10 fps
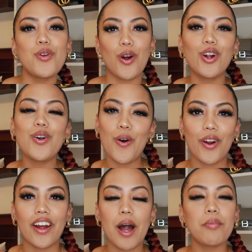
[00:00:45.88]

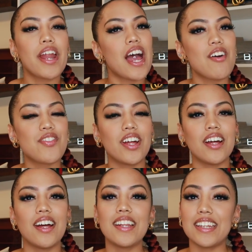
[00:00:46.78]
NORACORA. I'm gonna have
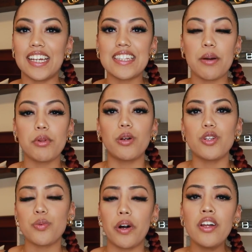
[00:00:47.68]
the link down below
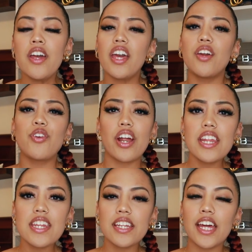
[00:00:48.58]
as well. If you're
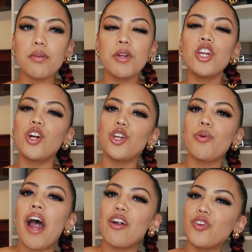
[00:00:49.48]
anything like me, you know,
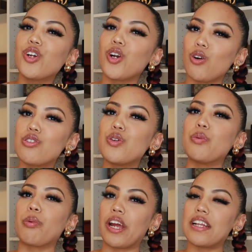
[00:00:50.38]
you have your
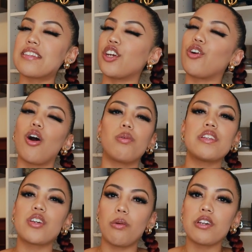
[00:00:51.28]
go-to brands that you're
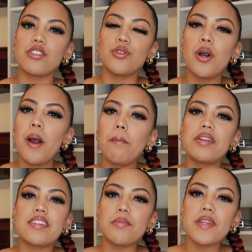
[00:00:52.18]
always going to,
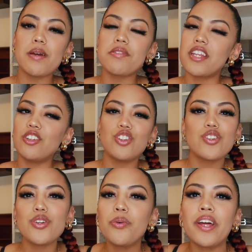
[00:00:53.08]
but sometimes they
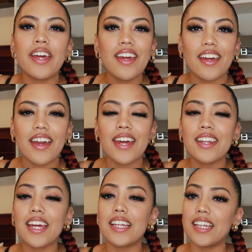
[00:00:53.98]
just don't hit.
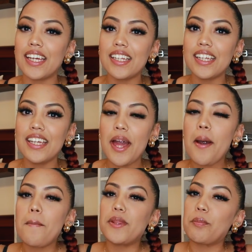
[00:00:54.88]
And like lately,
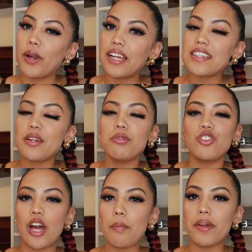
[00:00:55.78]
the brands that I've been
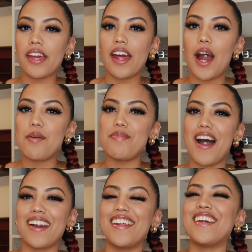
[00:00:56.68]
shopping at, I'm
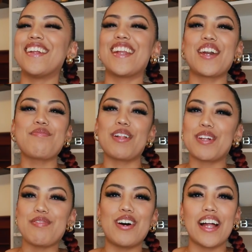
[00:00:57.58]
not gonna like put
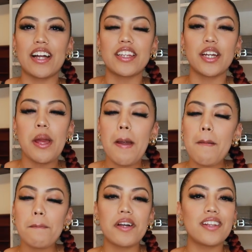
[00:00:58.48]
them all out there,
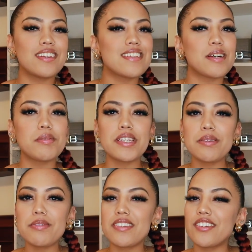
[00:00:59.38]
but
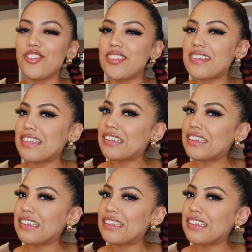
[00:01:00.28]
sometimes they're just,